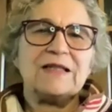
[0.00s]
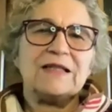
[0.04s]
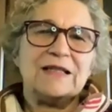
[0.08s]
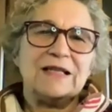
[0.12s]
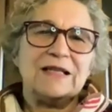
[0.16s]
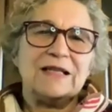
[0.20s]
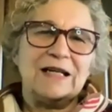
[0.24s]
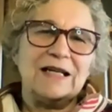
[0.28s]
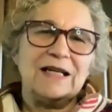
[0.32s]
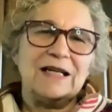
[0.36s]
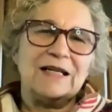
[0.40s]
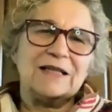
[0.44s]

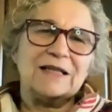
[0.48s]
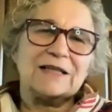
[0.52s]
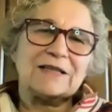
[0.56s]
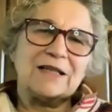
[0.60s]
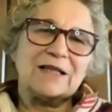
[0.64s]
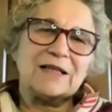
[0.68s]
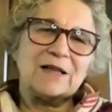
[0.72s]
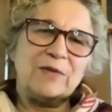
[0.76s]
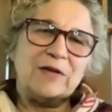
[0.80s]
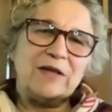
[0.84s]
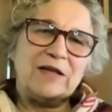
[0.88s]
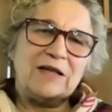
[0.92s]
and it's going
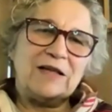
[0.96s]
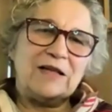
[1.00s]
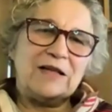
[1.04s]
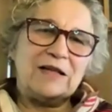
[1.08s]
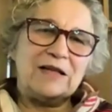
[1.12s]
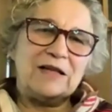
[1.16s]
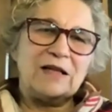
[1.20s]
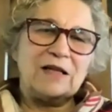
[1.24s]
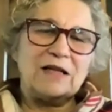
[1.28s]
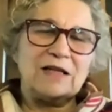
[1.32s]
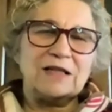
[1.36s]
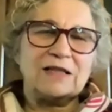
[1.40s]
to be
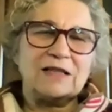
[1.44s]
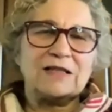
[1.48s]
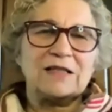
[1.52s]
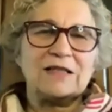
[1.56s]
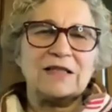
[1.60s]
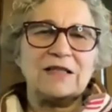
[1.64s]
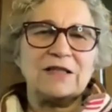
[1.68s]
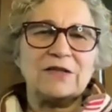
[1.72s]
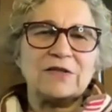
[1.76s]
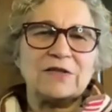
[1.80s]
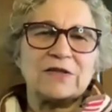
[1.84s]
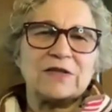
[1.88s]
it's an
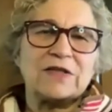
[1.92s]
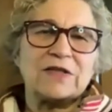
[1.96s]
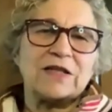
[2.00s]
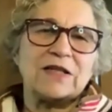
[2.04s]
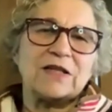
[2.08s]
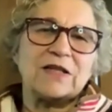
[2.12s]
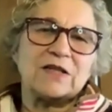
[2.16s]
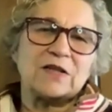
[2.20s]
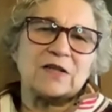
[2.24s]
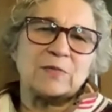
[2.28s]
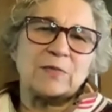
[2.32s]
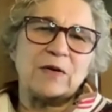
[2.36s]
interesting
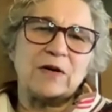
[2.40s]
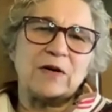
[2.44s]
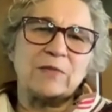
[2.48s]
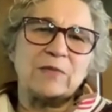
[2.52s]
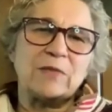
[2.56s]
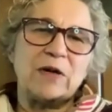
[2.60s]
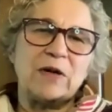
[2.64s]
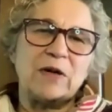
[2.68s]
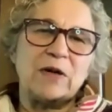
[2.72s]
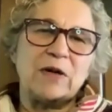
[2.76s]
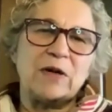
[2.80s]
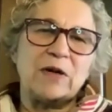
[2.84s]

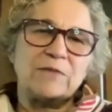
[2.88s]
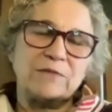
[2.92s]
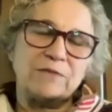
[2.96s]
experiment,